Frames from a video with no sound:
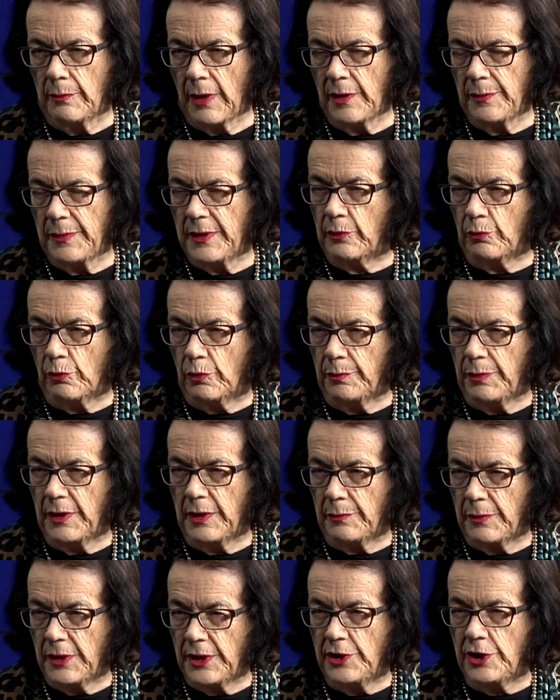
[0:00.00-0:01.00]
maybe it would be
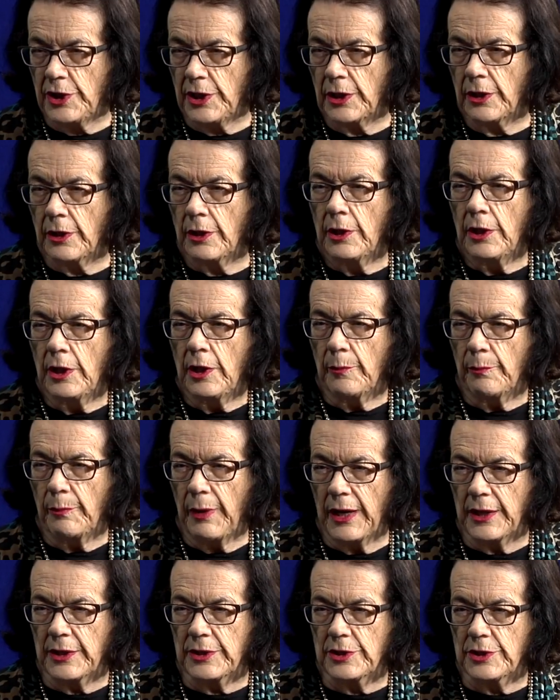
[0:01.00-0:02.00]
mid-year,
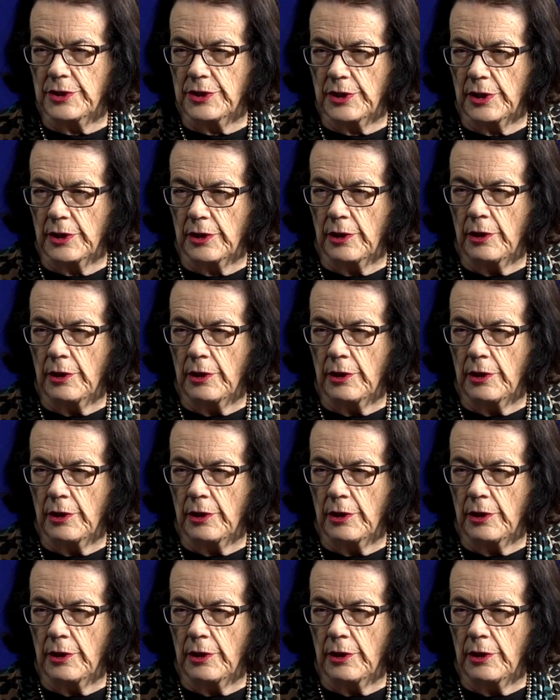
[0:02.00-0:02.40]
but